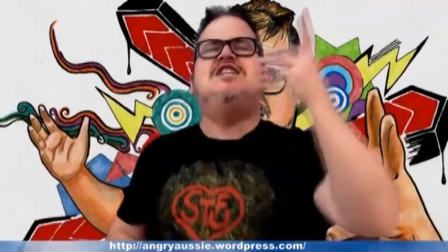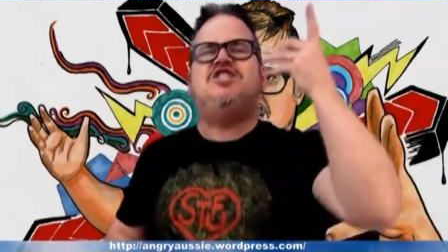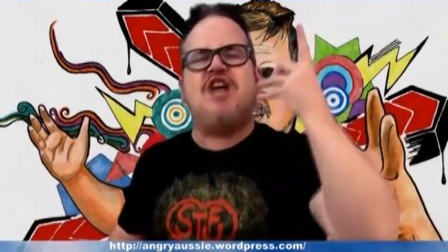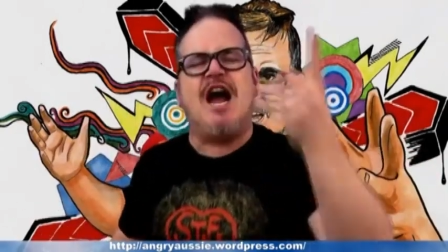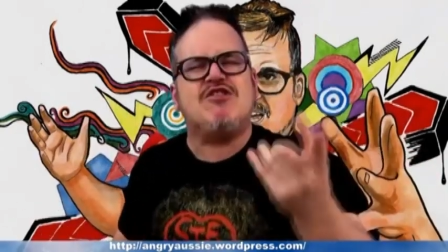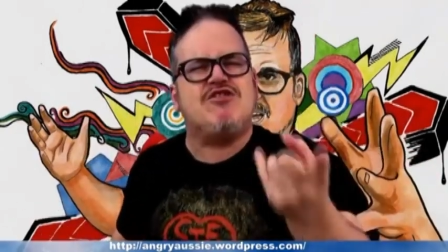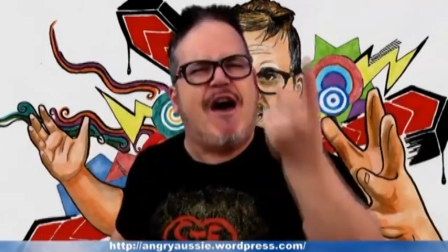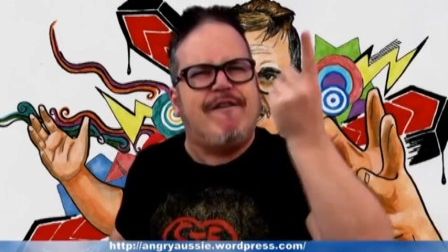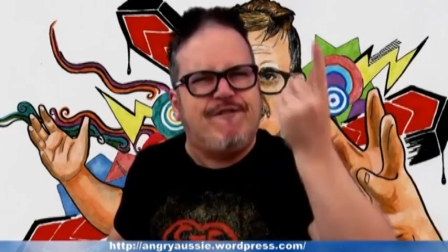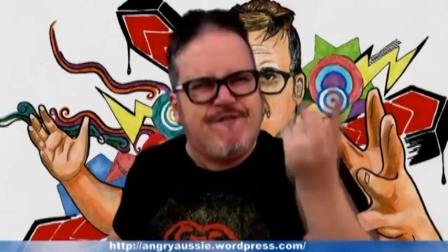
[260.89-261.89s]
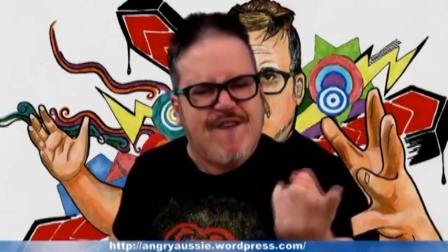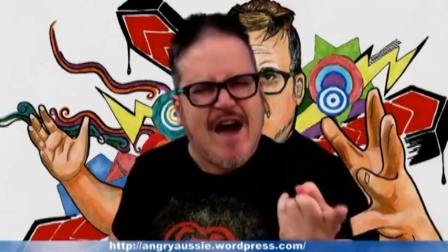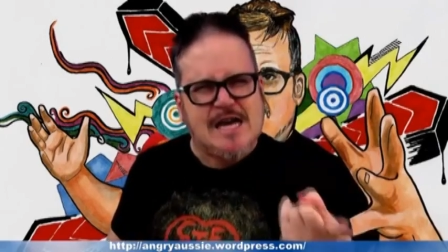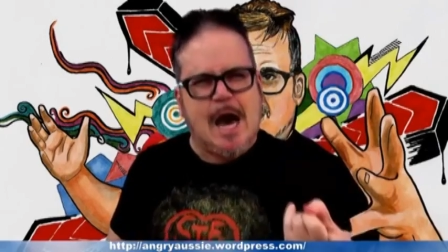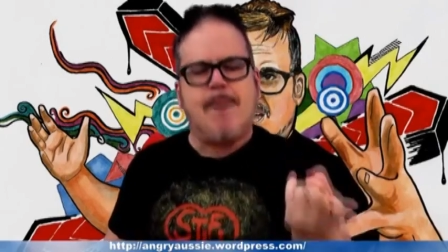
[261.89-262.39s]
Shut the
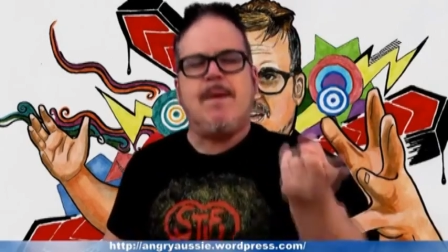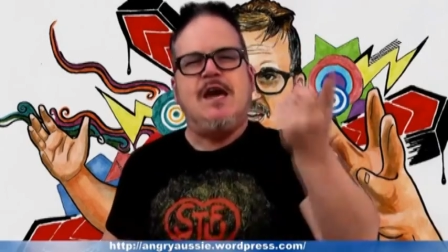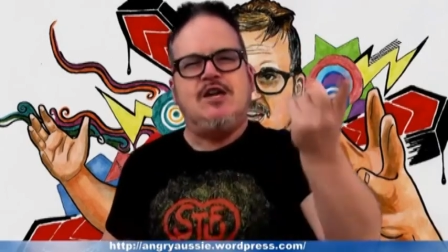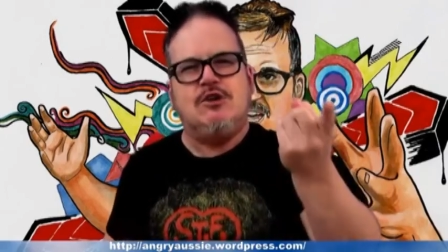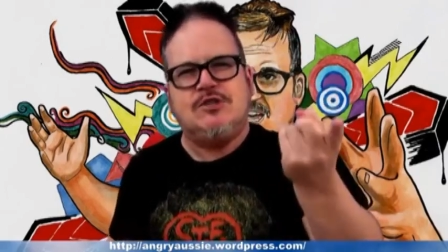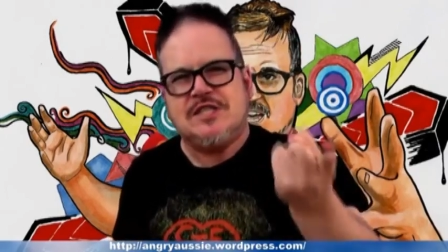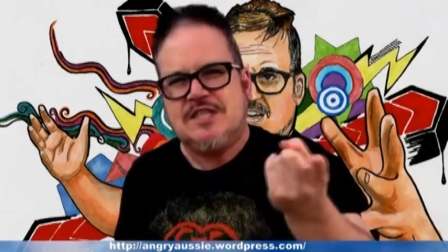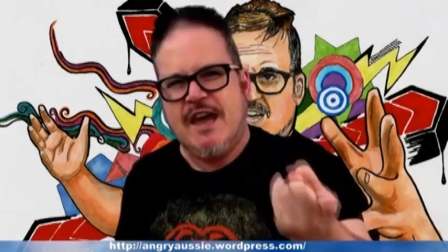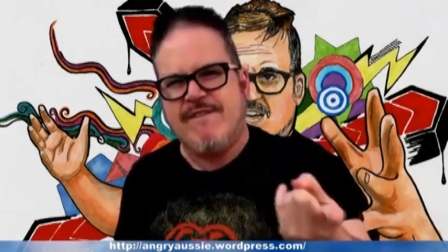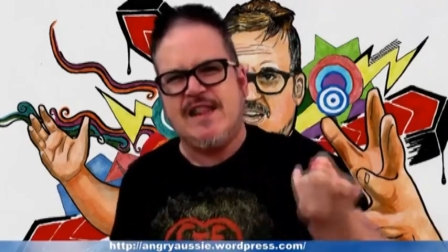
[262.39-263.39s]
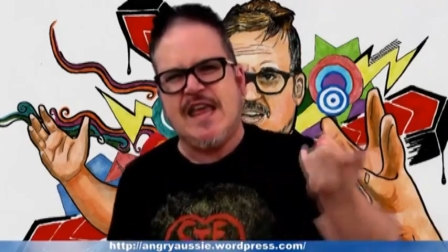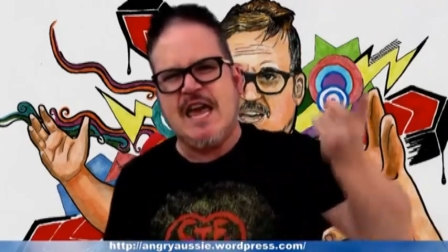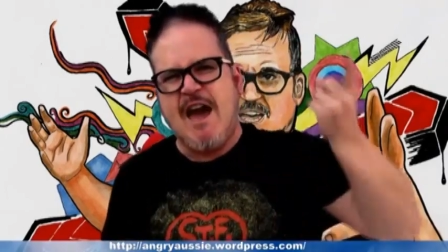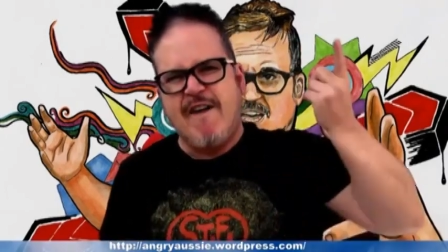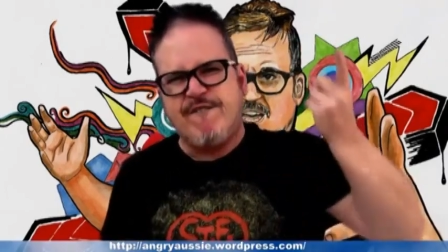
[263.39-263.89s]
fuck up, you
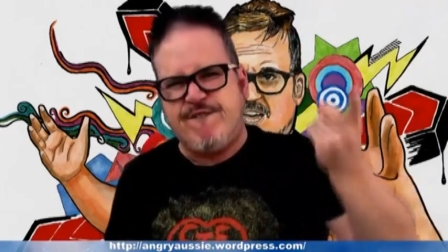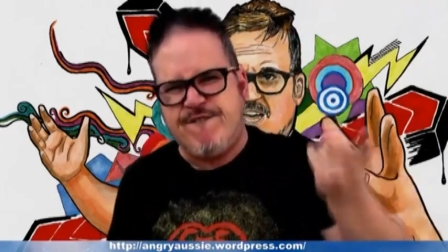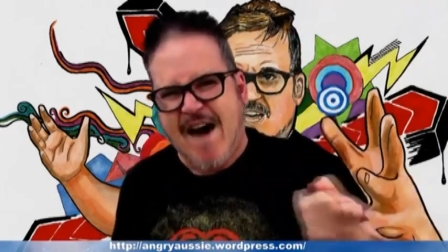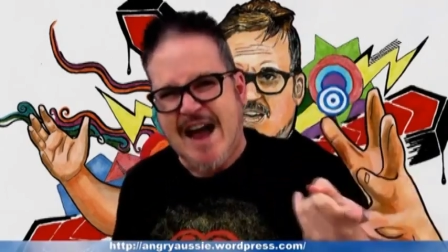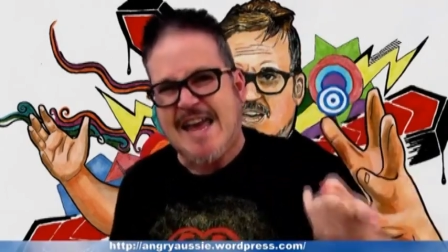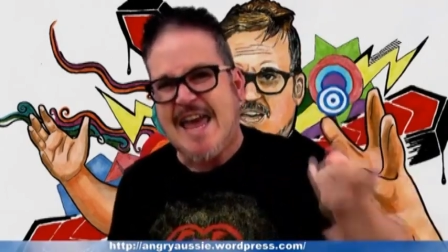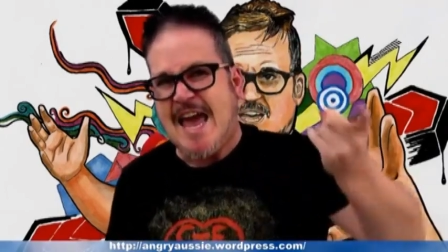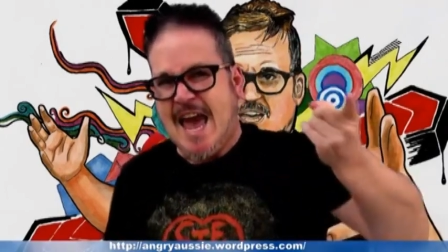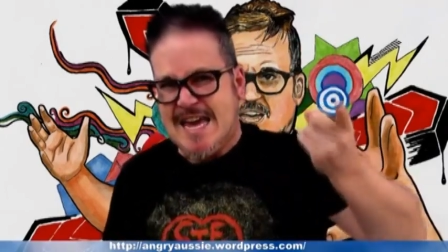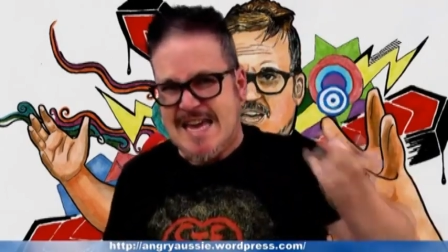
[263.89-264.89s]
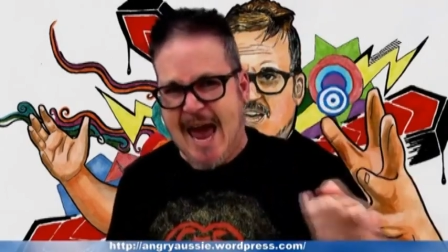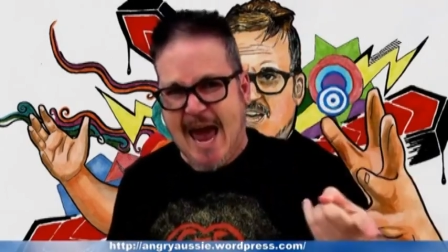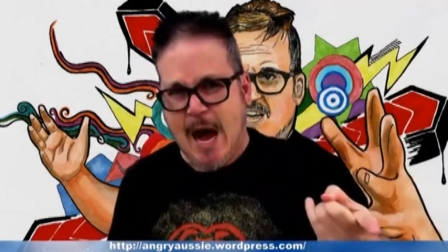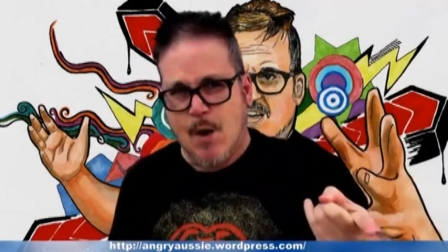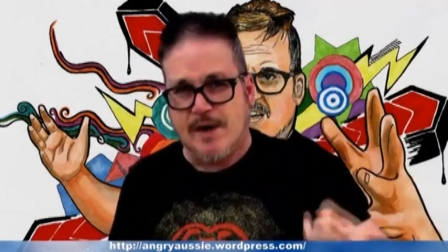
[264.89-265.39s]
snivelling fucking
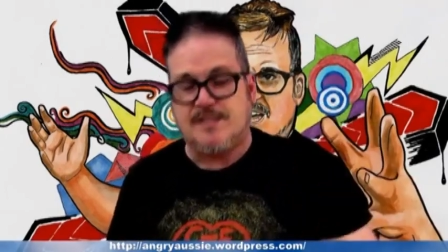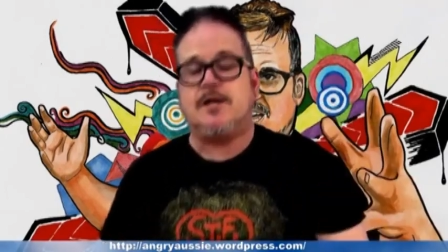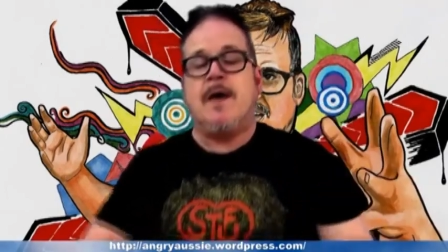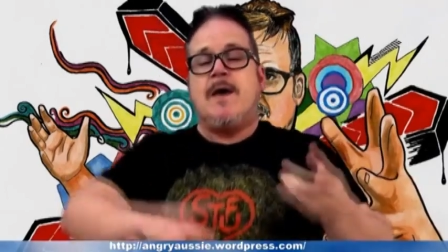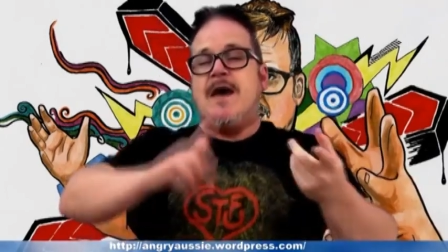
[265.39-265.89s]
cowards!